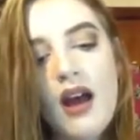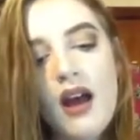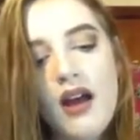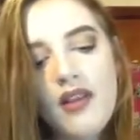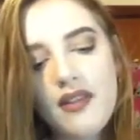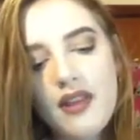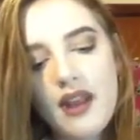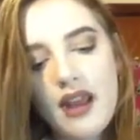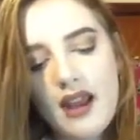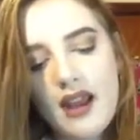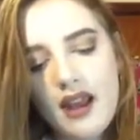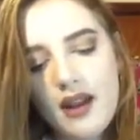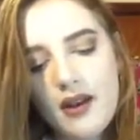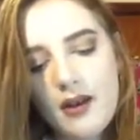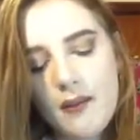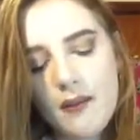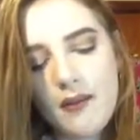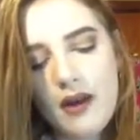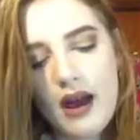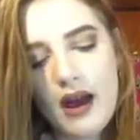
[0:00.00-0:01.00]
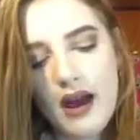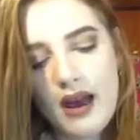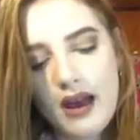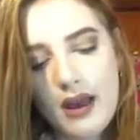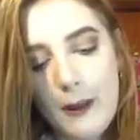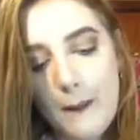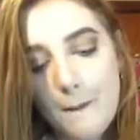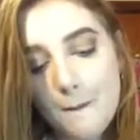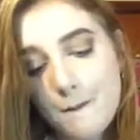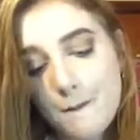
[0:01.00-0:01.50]
And then
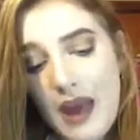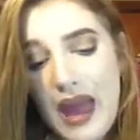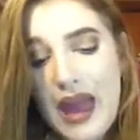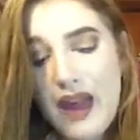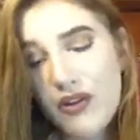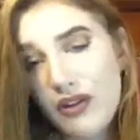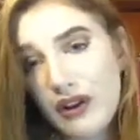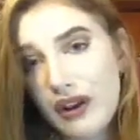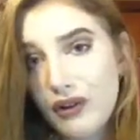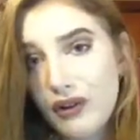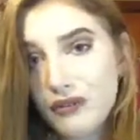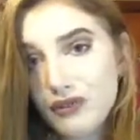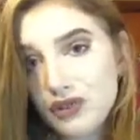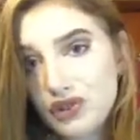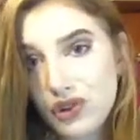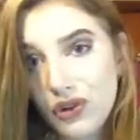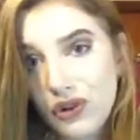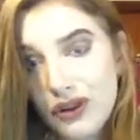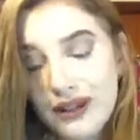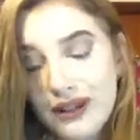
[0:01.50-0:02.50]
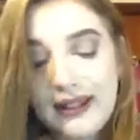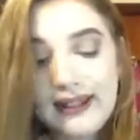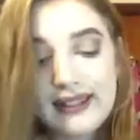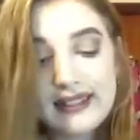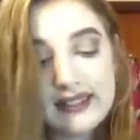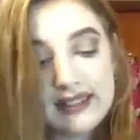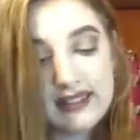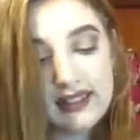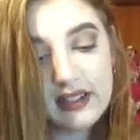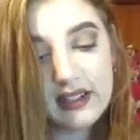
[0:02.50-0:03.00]
my berry of
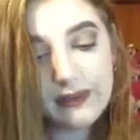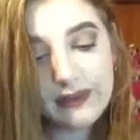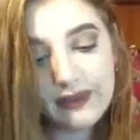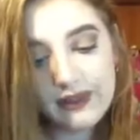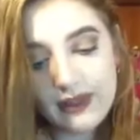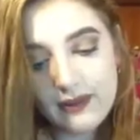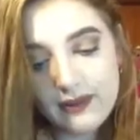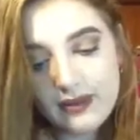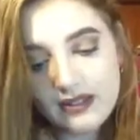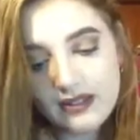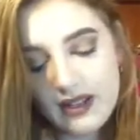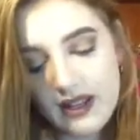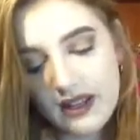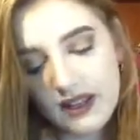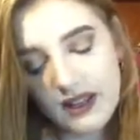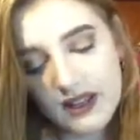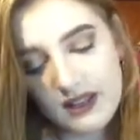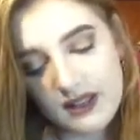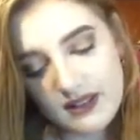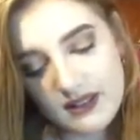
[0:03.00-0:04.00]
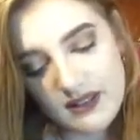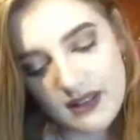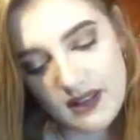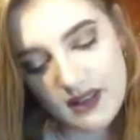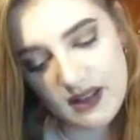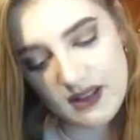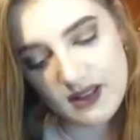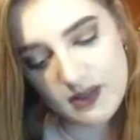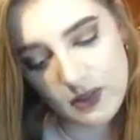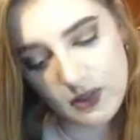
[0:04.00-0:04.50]
choice in liquid lipstick is
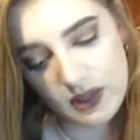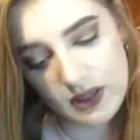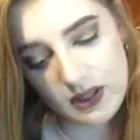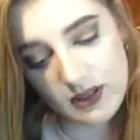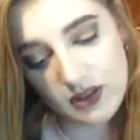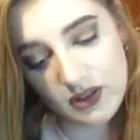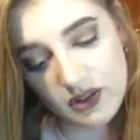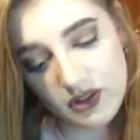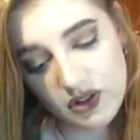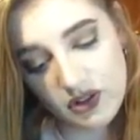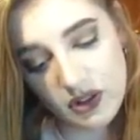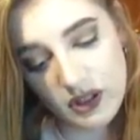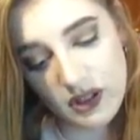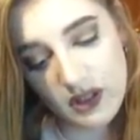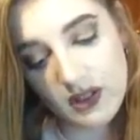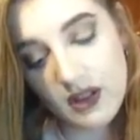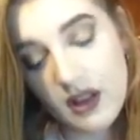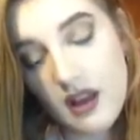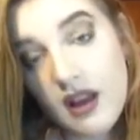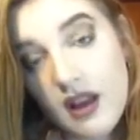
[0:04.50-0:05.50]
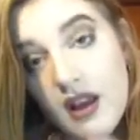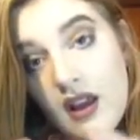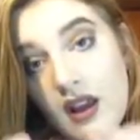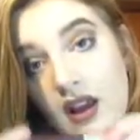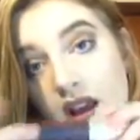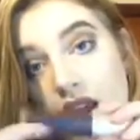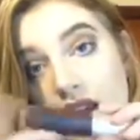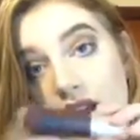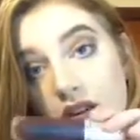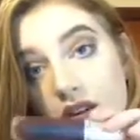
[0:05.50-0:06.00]
this one in the shade
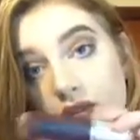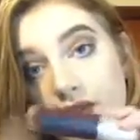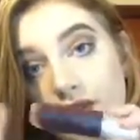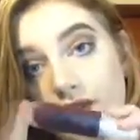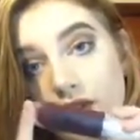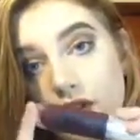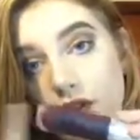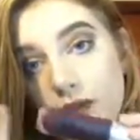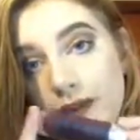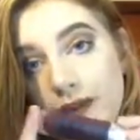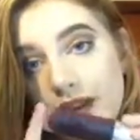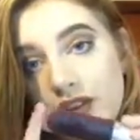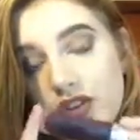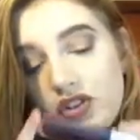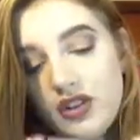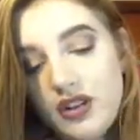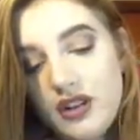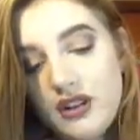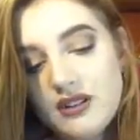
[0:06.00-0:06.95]
Information.